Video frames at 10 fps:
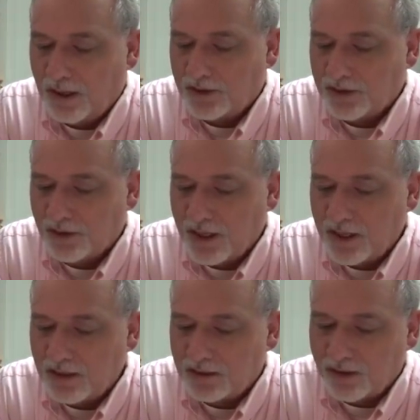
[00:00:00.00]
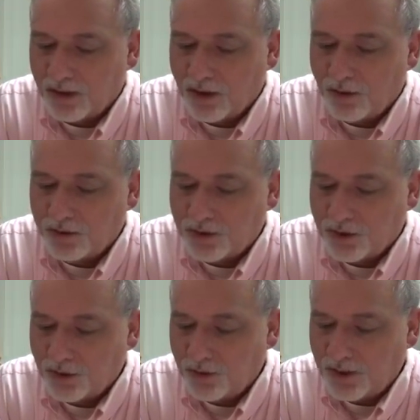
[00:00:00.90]
And so then it's going to go
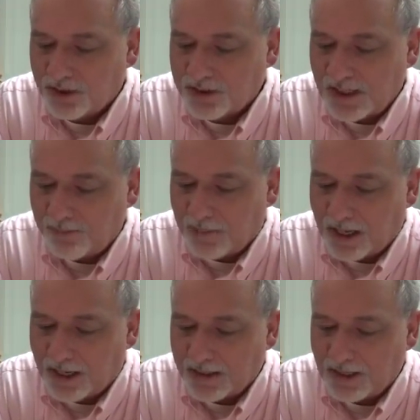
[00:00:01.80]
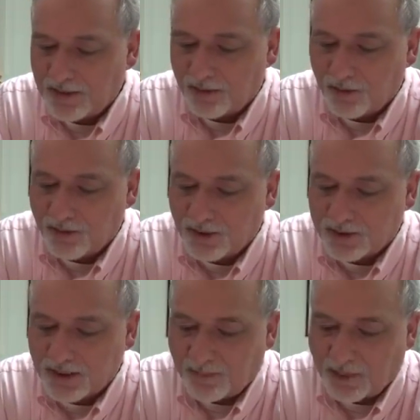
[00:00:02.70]
to the except block and then run the
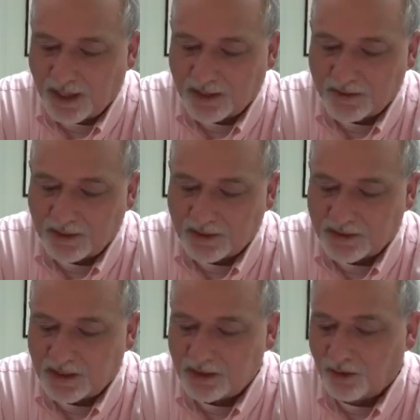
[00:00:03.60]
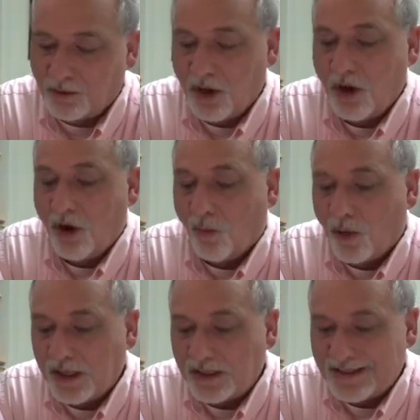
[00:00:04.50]
except block and then continue.
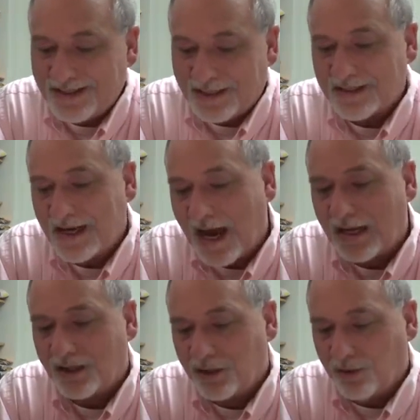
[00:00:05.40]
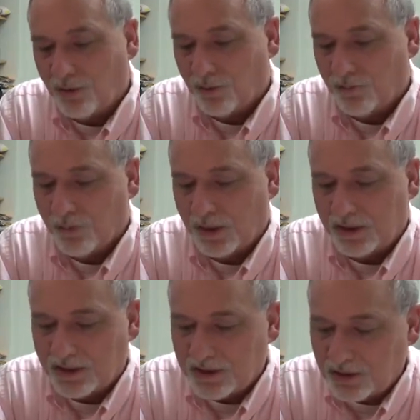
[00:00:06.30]
What it doesn't do
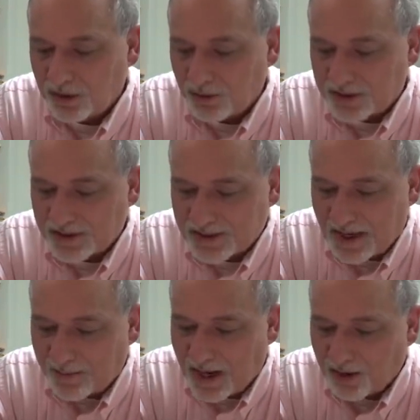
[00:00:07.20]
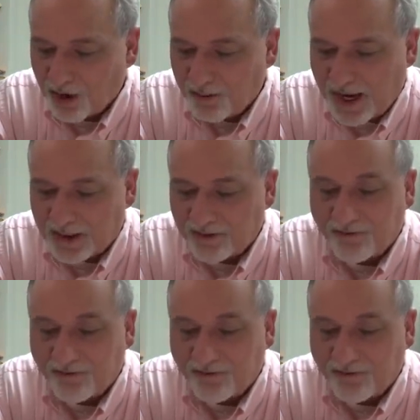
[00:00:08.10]
is somehow go back